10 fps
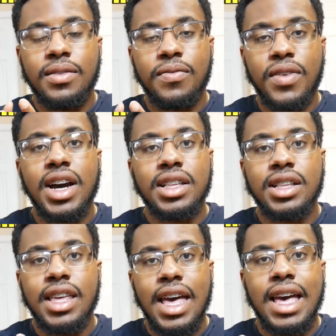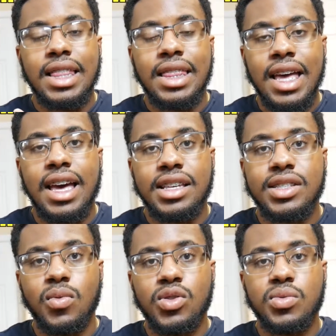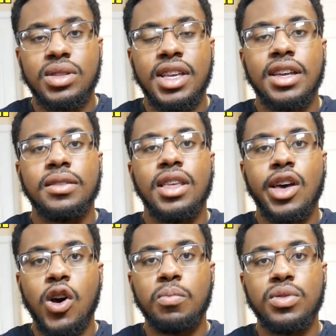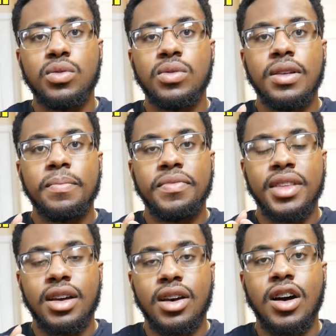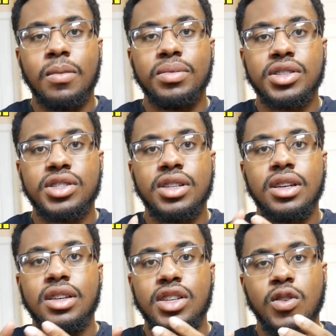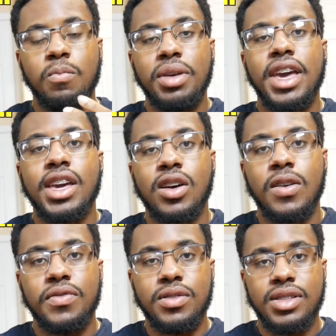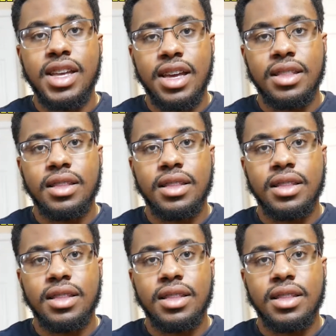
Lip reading: finally at last, which would then help you accomplish paying off your debt.